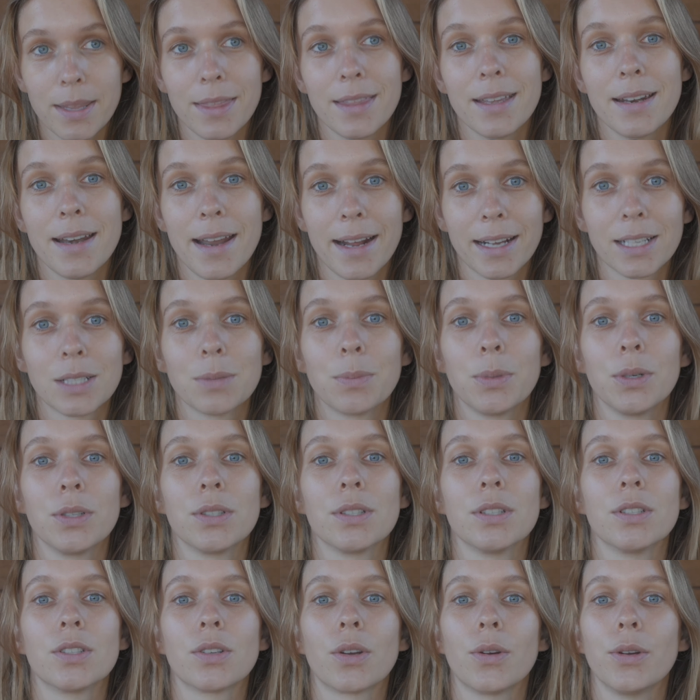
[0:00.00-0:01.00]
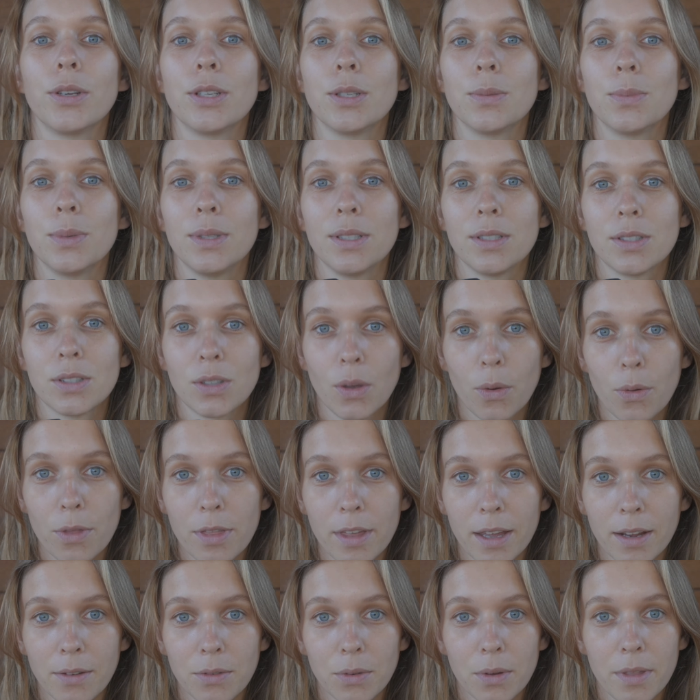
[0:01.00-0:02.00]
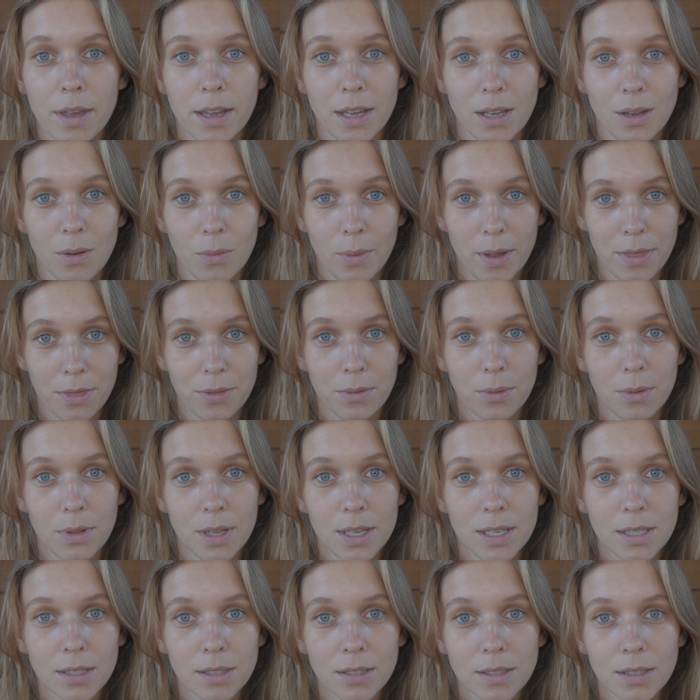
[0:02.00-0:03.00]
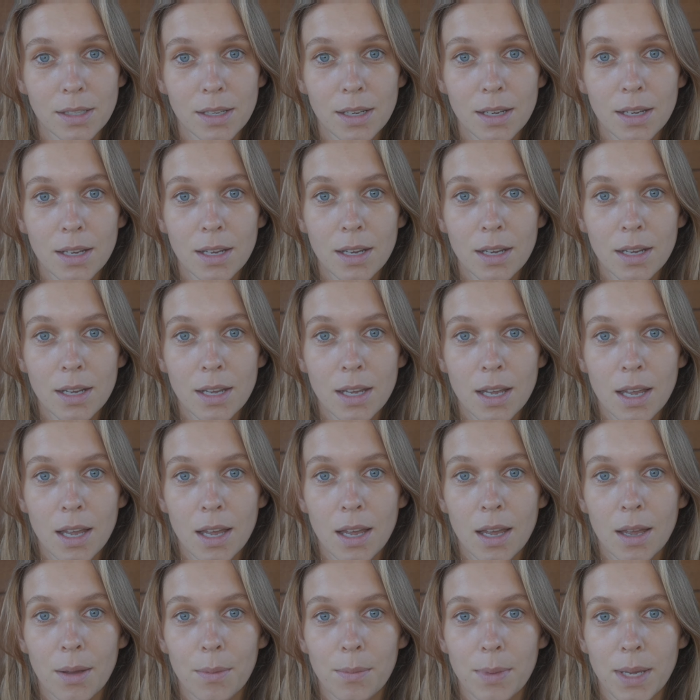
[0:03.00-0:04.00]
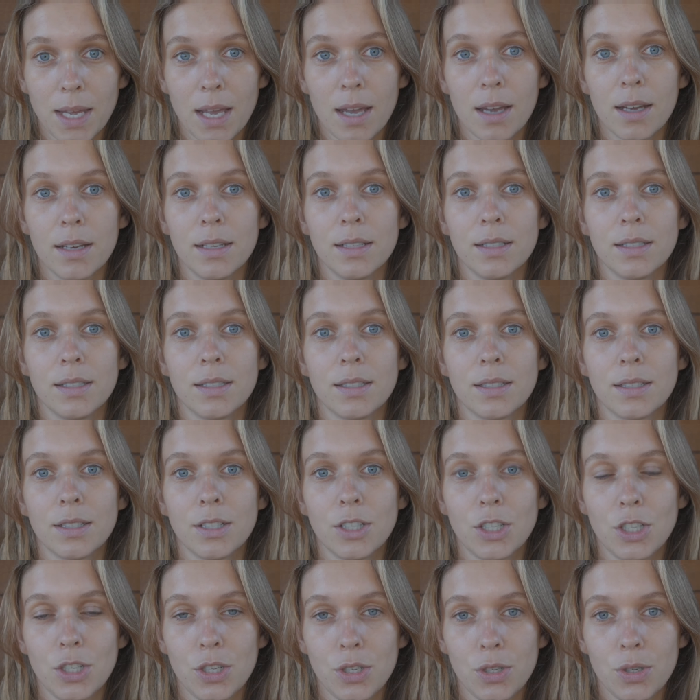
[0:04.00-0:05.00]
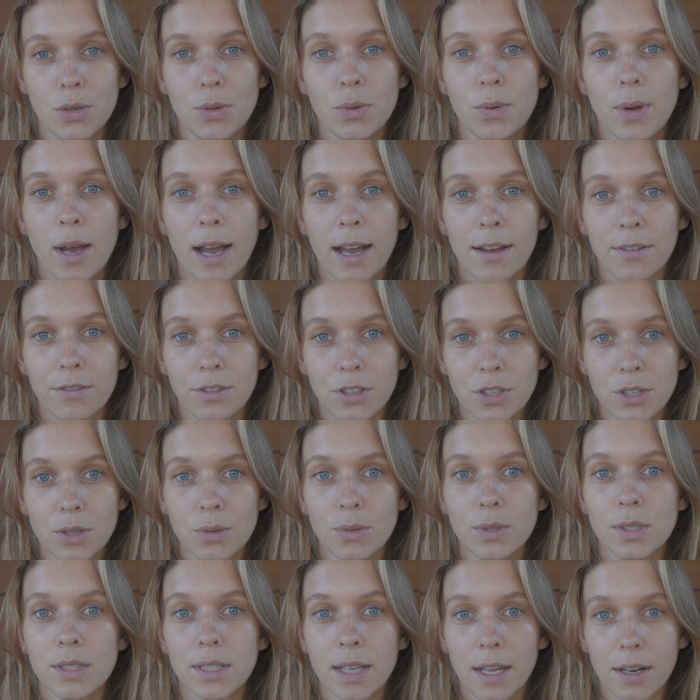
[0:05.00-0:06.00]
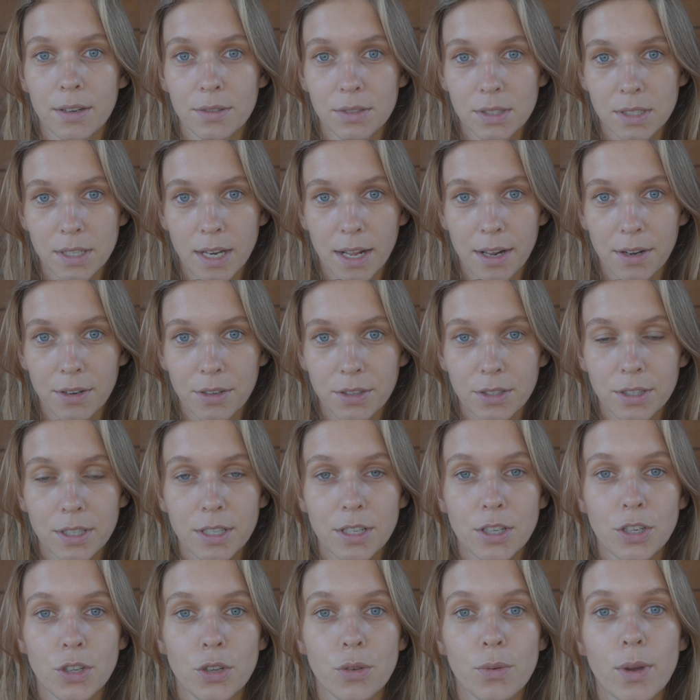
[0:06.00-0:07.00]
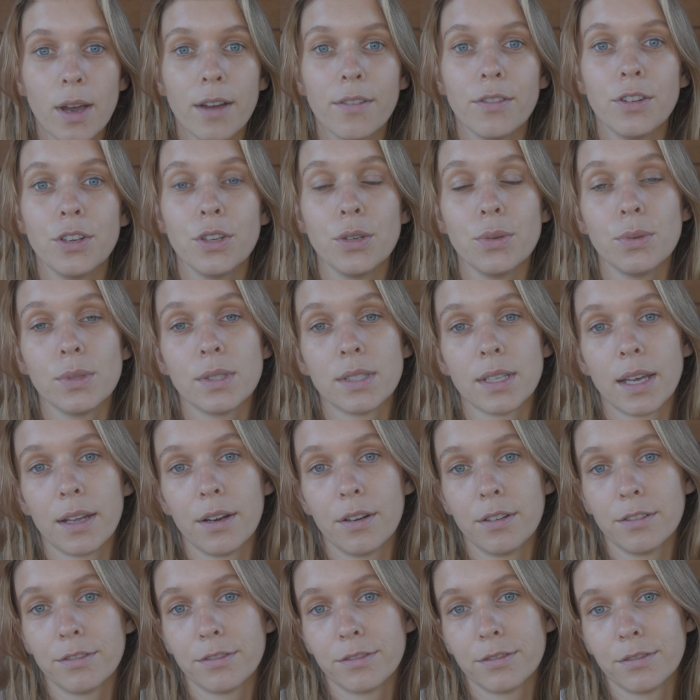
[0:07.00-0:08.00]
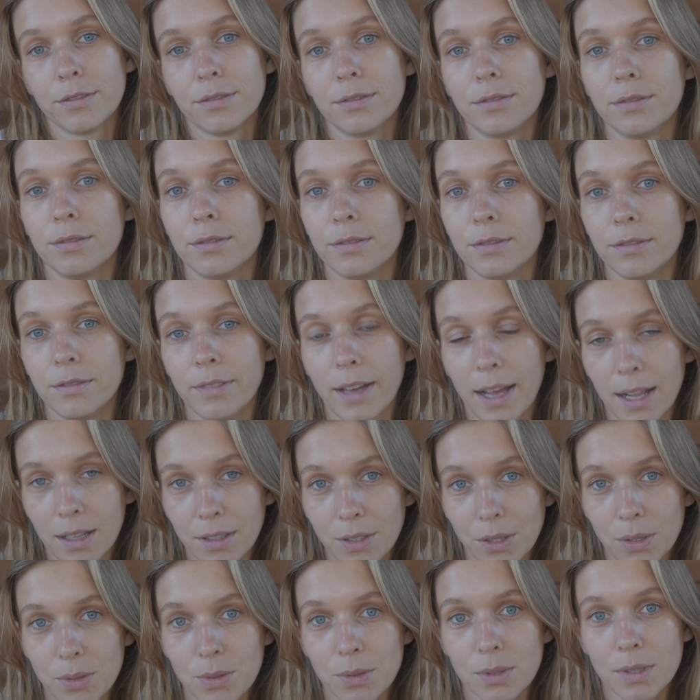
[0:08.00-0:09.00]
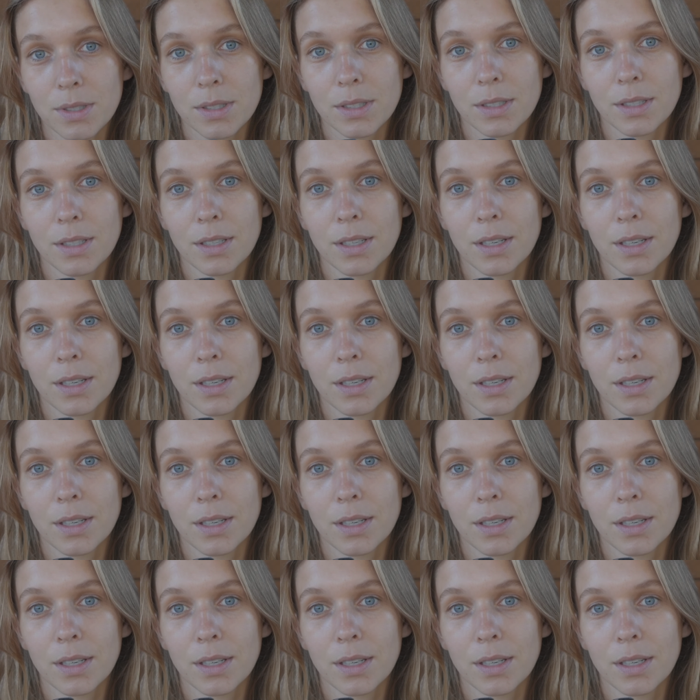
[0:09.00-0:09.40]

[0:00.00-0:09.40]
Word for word: And the next person's going to be so thankful that you went through this because you have a new set of standard and you have a new set of values